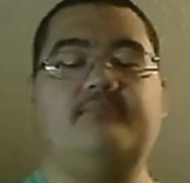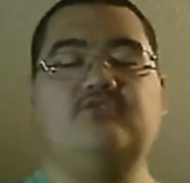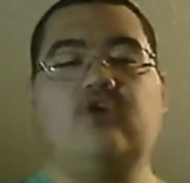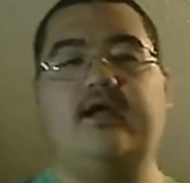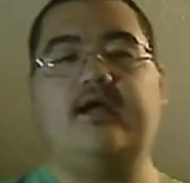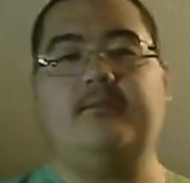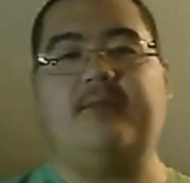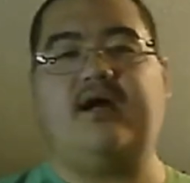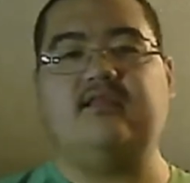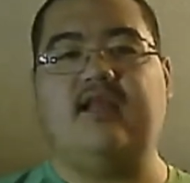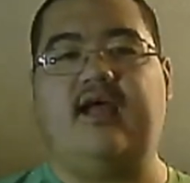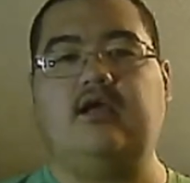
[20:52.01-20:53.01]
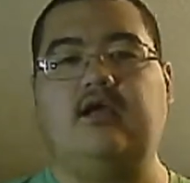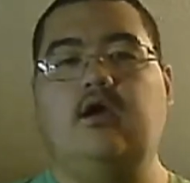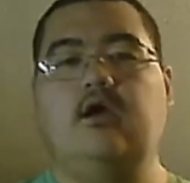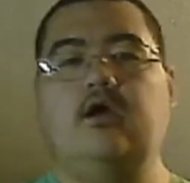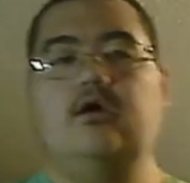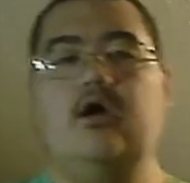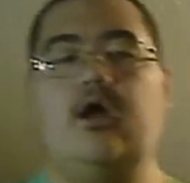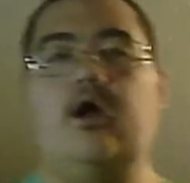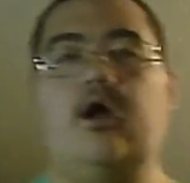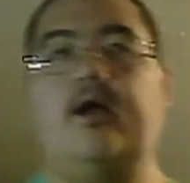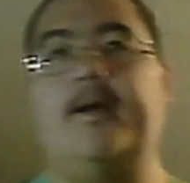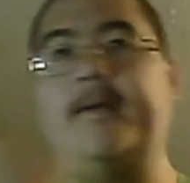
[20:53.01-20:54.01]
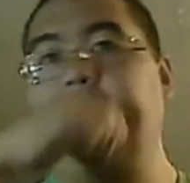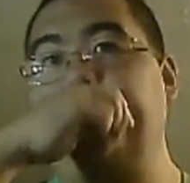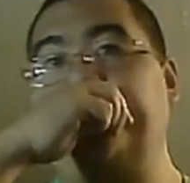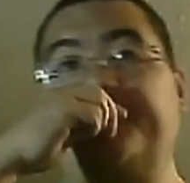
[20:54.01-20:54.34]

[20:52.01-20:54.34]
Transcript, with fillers: I'm talking about like uh,